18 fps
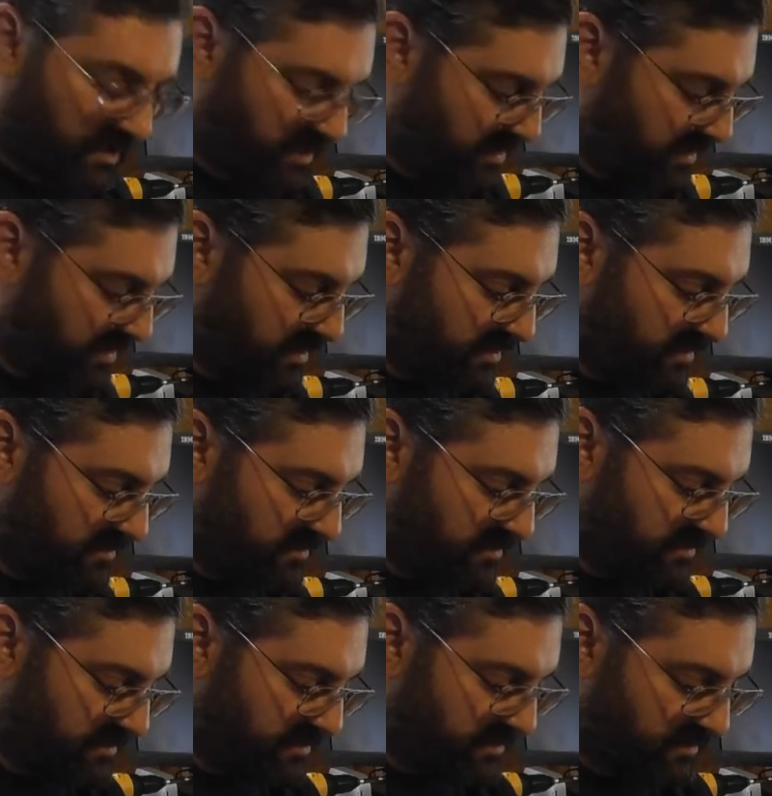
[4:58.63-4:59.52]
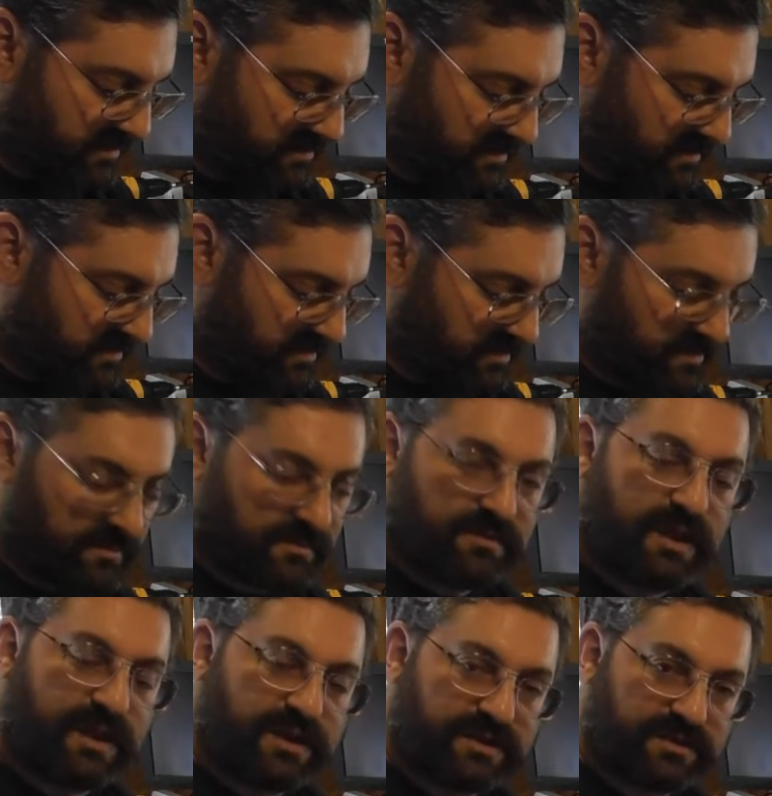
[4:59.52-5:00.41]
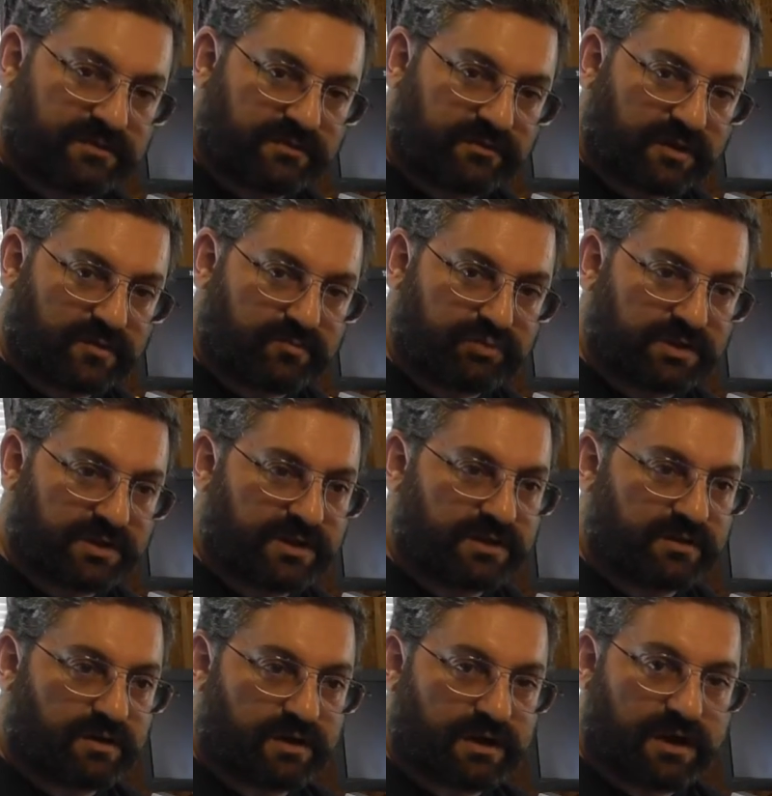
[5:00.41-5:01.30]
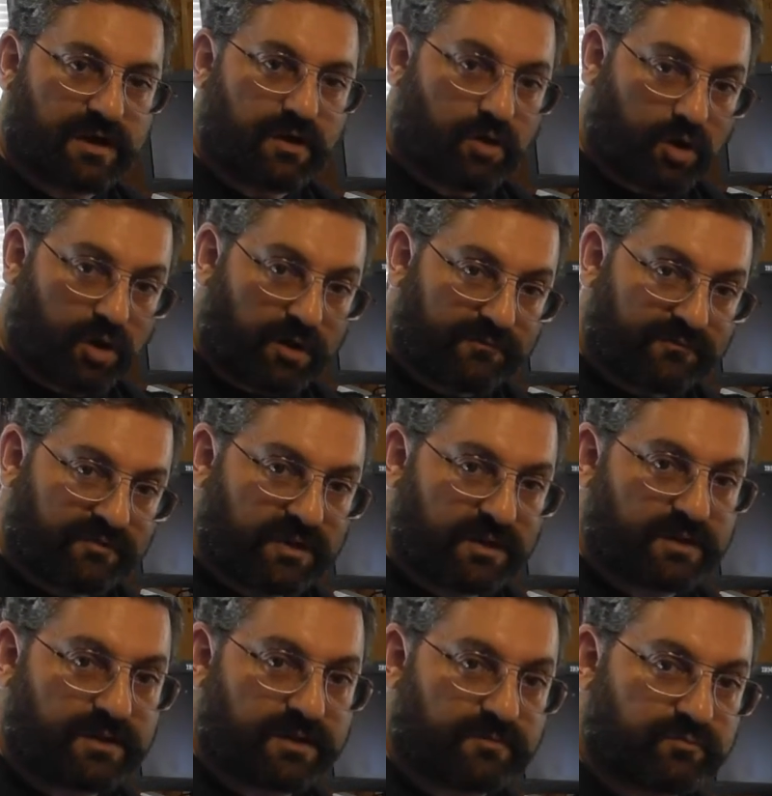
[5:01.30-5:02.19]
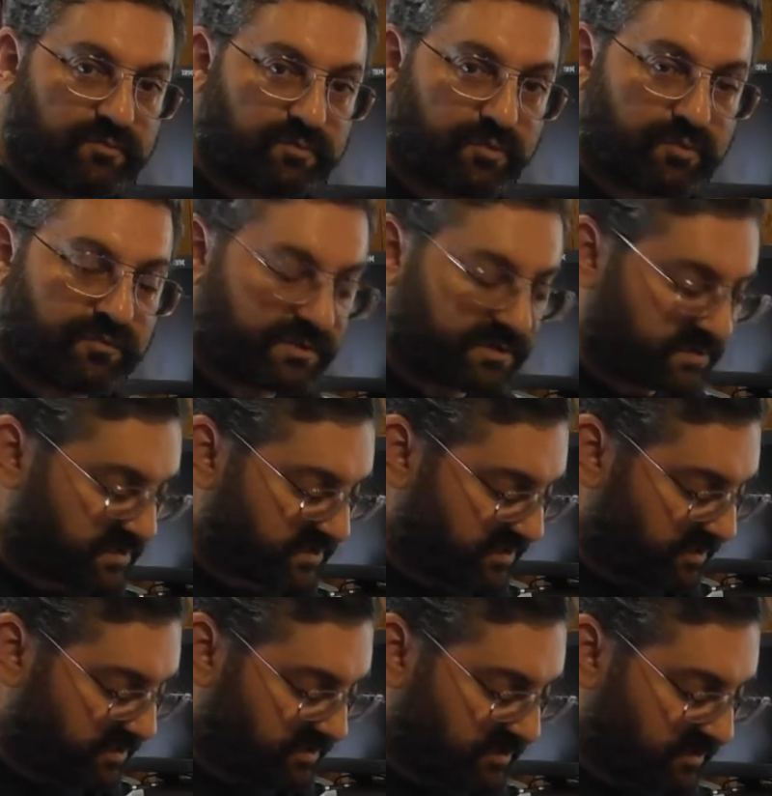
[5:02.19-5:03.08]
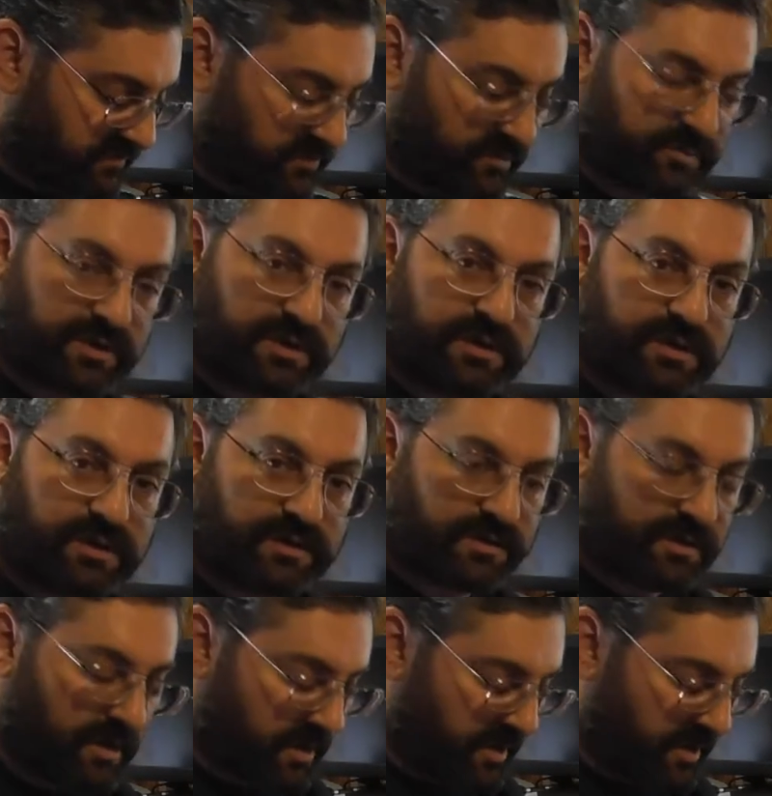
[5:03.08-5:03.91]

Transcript: in taking the side plate off and removing the cylinder from the gun